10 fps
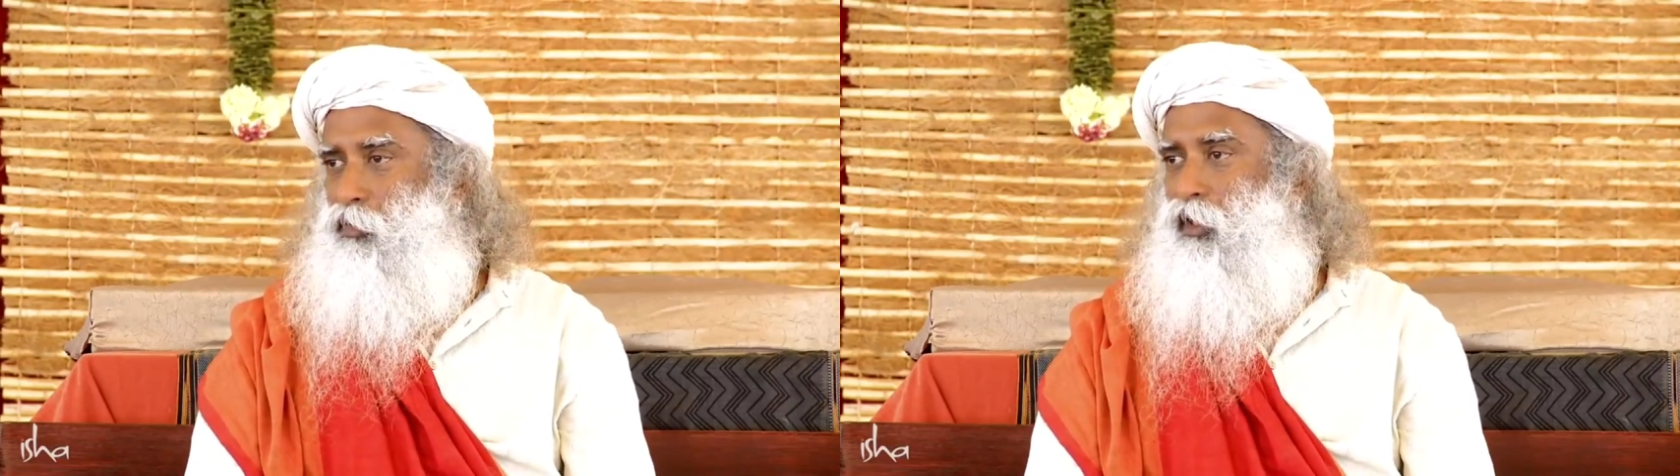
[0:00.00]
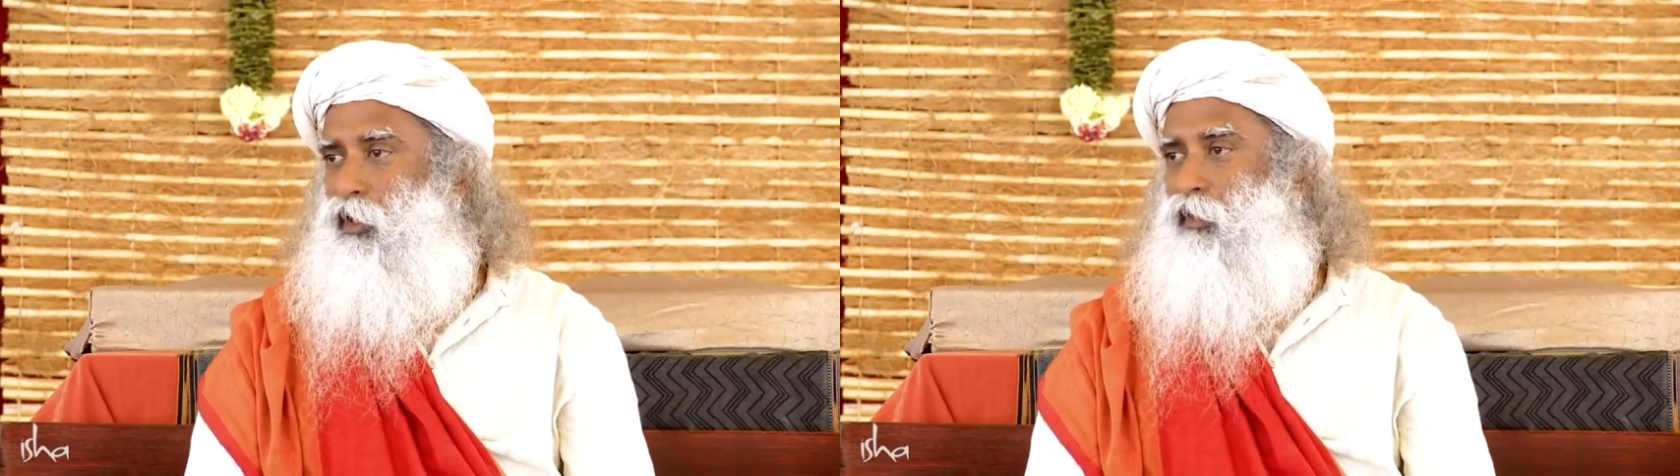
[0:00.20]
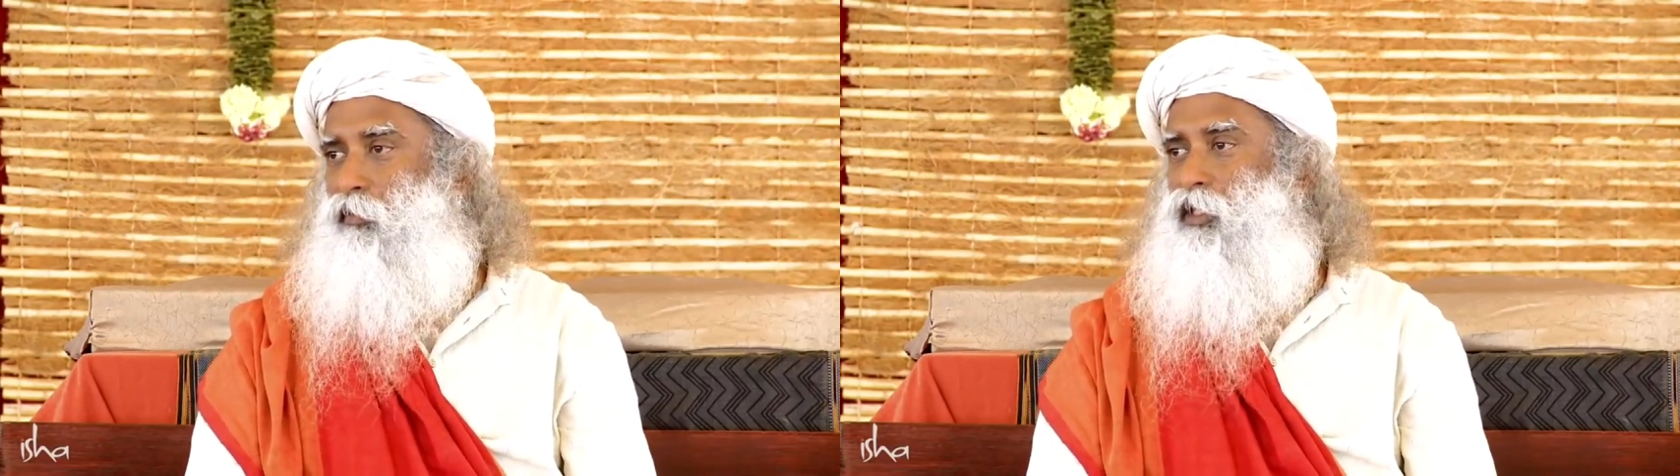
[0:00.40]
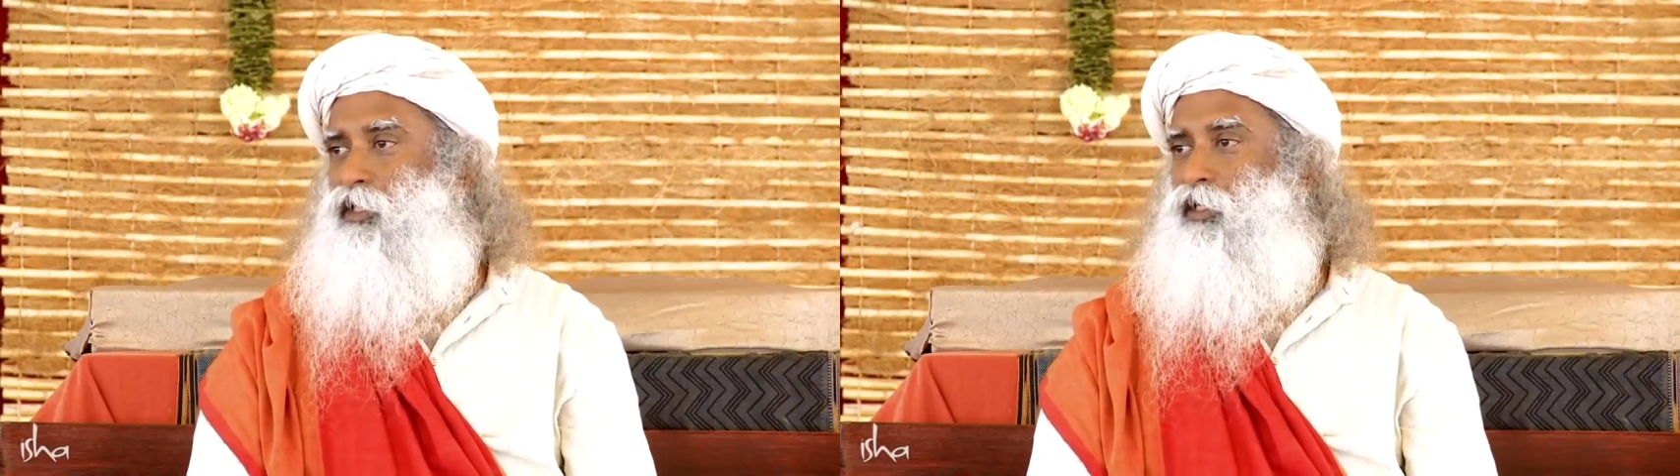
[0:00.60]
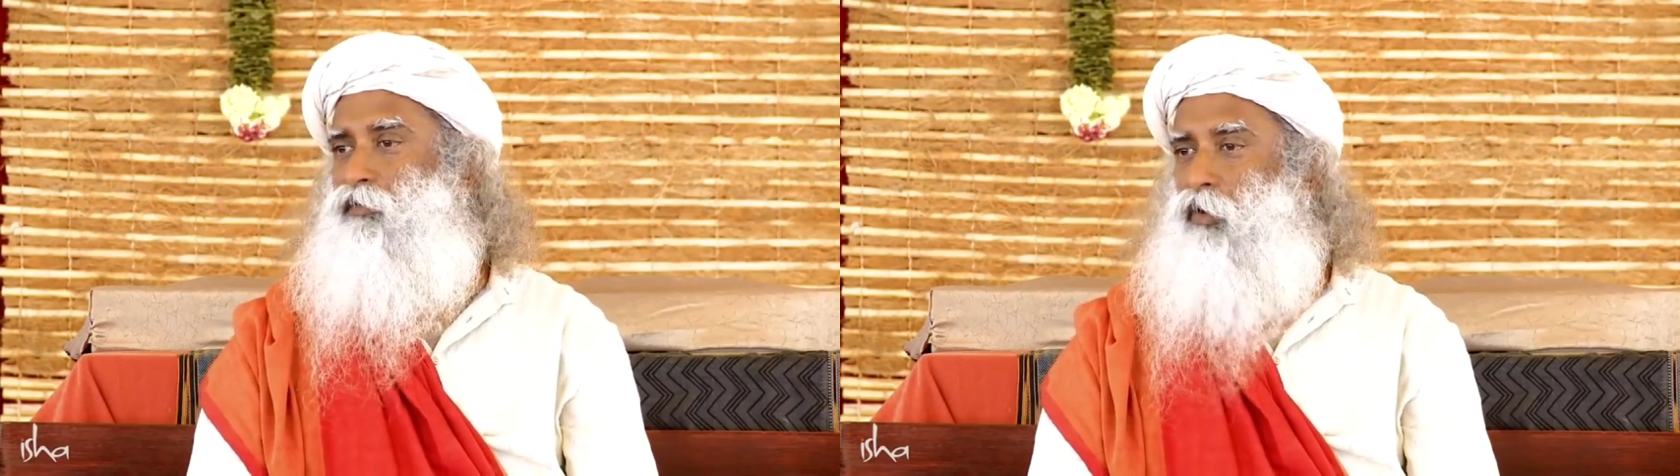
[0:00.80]
build a
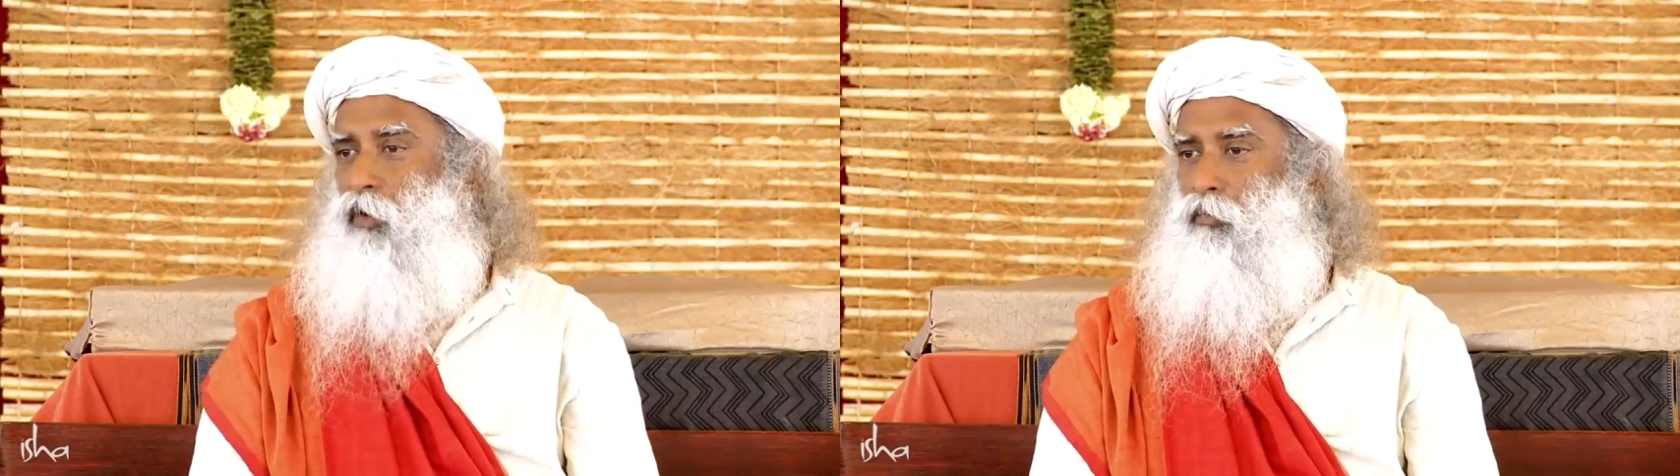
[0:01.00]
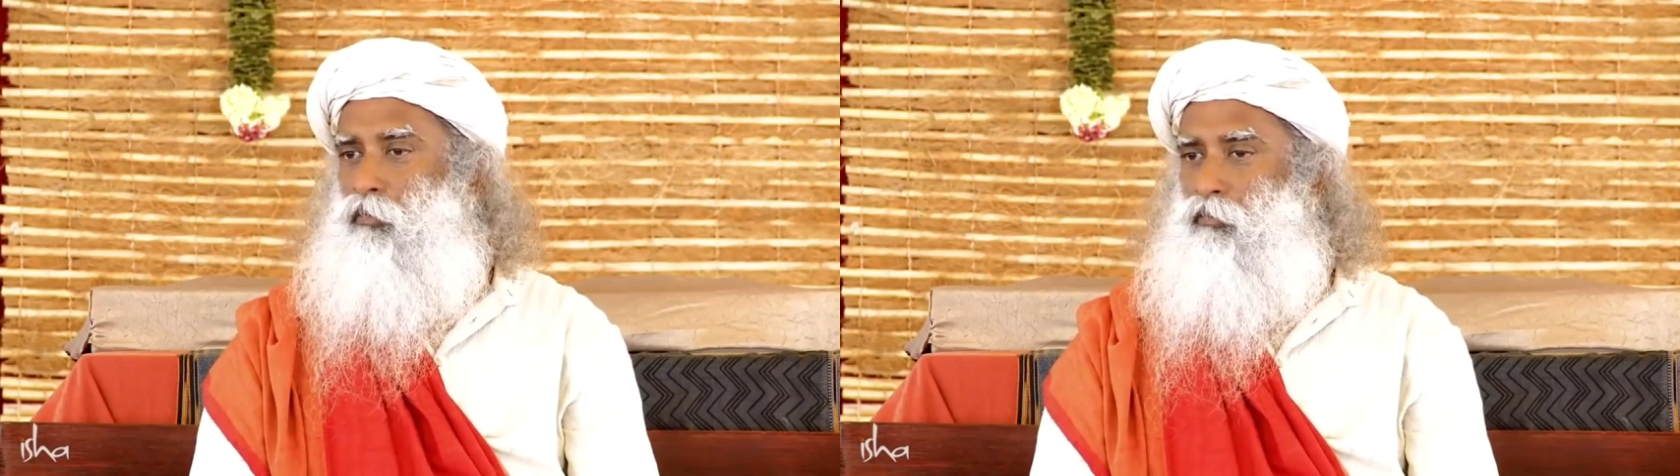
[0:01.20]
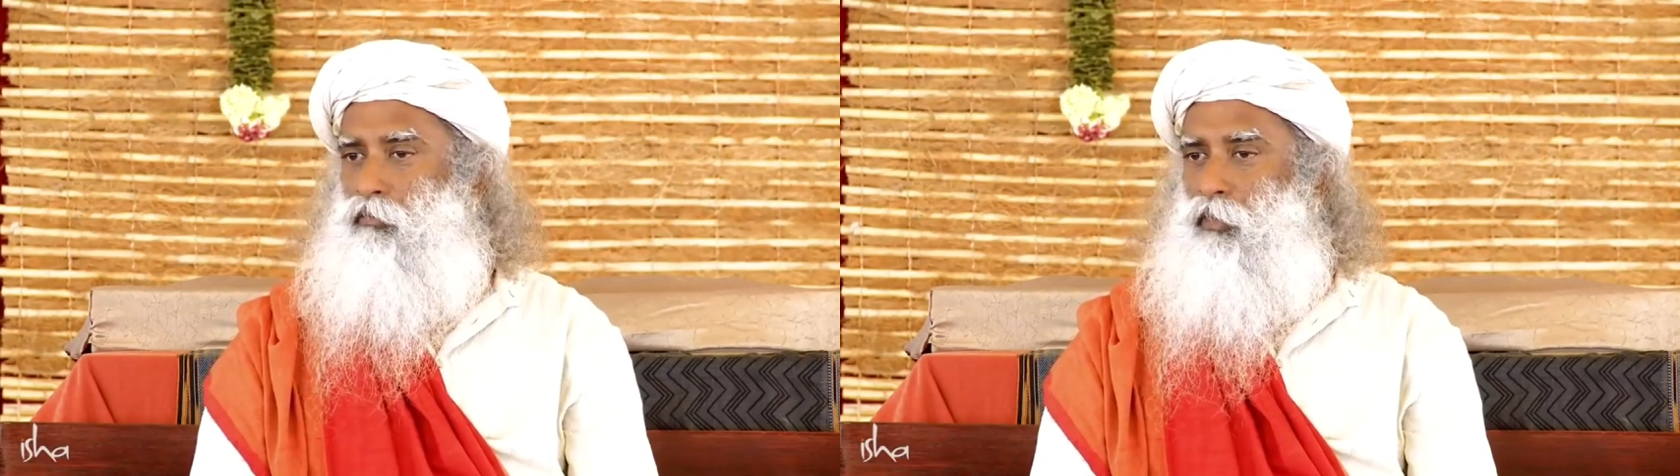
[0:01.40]
basic form